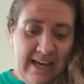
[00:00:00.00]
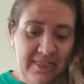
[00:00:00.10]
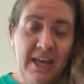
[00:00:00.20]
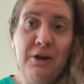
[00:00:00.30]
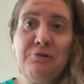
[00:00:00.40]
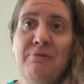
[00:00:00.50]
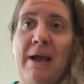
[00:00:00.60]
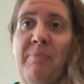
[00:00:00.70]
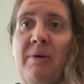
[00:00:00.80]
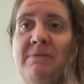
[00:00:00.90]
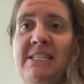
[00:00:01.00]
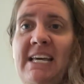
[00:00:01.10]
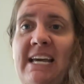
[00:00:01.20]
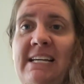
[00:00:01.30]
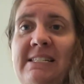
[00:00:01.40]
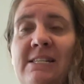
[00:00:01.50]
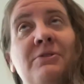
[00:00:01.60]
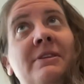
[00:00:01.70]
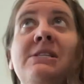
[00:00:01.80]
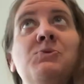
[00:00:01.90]
I thought I'd wrap up
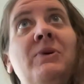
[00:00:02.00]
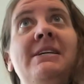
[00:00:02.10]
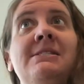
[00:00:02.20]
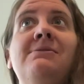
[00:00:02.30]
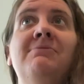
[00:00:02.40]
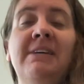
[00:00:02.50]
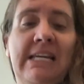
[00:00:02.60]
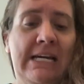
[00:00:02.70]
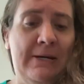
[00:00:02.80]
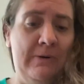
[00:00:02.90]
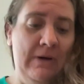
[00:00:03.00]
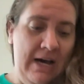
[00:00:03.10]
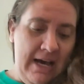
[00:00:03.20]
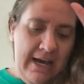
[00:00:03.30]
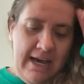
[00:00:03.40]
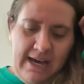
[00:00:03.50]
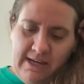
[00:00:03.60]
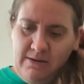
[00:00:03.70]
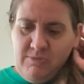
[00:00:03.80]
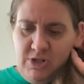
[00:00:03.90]
this week's video,
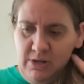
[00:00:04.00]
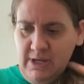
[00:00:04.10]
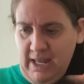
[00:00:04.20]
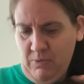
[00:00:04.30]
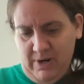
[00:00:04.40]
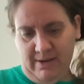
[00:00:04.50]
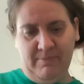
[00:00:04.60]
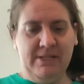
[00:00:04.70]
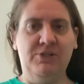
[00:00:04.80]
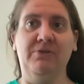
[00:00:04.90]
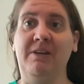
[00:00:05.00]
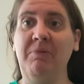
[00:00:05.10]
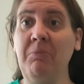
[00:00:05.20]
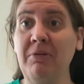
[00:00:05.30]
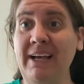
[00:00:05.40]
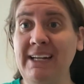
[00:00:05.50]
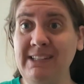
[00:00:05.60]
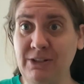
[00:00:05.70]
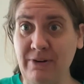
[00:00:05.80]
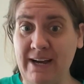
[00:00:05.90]
show you kind of what I've been doing. I've been playing in
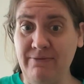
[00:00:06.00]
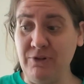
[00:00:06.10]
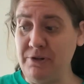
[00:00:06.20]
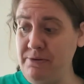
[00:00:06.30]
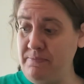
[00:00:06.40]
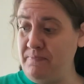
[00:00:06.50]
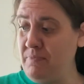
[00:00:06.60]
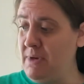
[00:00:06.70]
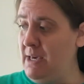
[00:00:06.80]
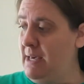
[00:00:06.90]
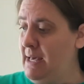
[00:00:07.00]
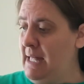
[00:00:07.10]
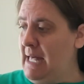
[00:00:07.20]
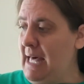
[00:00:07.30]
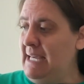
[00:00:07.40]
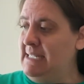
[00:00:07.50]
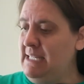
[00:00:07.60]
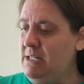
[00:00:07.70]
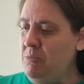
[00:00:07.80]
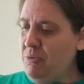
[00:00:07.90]
the craft room. I
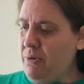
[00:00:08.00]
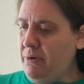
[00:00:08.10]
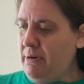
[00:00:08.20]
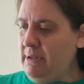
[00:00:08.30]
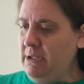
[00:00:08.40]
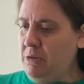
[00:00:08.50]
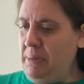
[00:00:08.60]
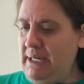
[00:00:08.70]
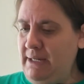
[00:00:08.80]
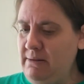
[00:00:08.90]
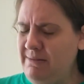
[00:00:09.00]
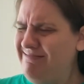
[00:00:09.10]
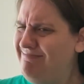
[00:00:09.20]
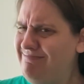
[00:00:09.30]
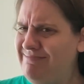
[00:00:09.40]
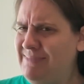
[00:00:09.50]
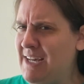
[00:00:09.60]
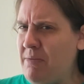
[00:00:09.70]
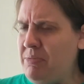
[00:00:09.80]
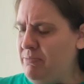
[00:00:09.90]
did embroider a little bit,
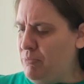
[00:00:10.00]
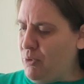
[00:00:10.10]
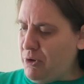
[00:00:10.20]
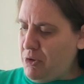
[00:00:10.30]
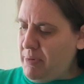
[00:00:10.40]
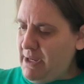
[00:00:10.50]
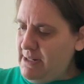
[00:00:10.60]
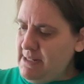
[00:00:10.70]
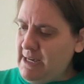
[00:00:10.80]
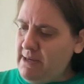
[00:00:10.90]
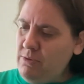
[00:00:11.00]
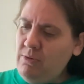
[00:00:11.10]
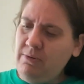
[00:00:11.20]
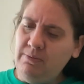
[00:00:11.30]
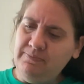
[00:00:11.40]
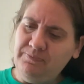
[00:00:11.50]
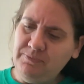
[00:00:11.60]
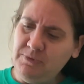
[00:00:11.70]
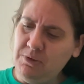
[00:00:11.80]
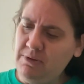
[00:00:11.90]
not embroider, but
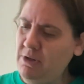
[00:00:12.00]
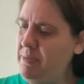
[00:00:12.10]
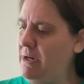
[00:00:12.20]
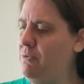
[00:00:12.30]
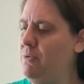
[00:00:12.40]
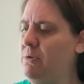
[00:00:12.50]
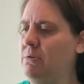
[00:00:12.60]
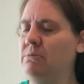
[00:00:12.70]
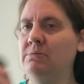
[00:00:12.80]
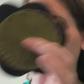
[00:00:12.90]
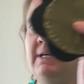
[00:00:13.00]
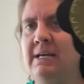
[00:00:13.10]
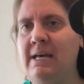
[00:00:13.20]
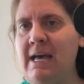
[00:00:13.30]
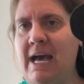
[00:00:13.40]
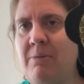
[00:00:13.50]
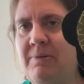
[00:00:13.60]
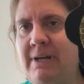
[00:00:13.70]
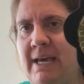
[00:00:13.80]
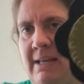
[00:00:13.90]
do a little bit of wool
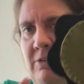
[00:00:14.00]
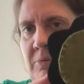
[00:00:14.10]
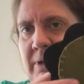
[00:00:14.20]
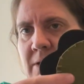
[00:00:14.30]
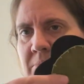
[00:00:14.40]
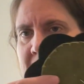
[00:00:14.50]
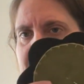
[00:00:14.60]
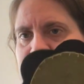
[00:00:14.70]
applique, a little bit blanket